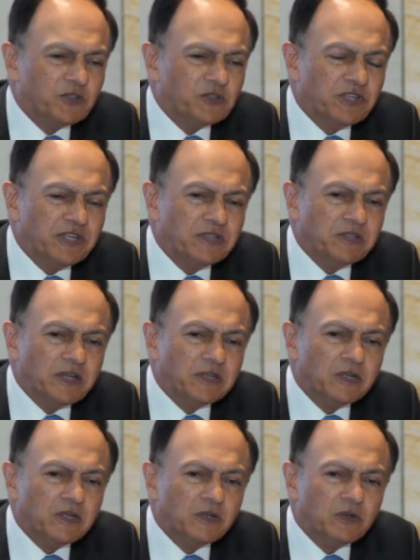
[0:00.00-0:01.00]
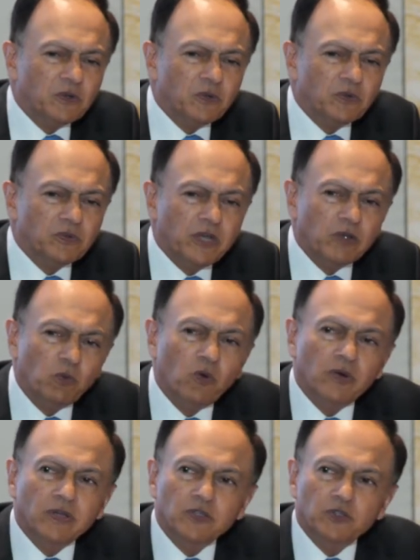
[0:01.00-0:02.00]
say that trade
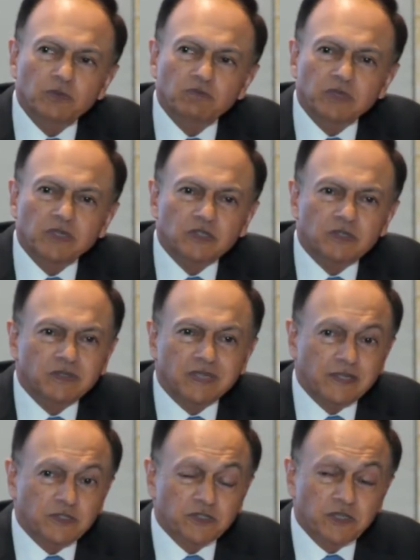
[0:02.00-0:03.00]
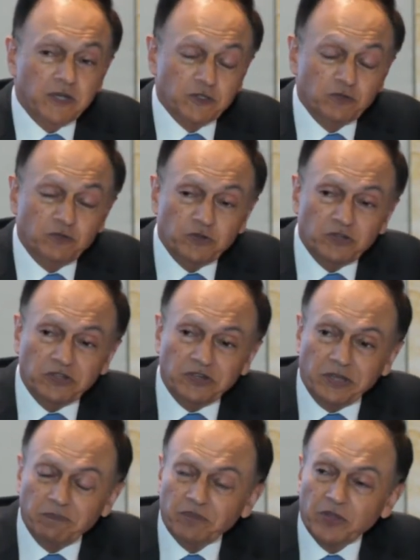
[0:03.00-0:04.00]
war is an exercise in
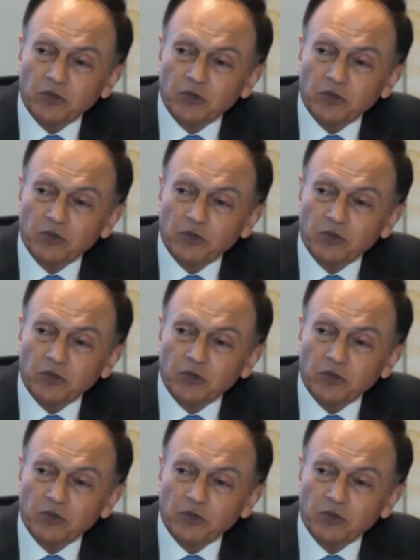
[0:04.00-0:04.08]
futility.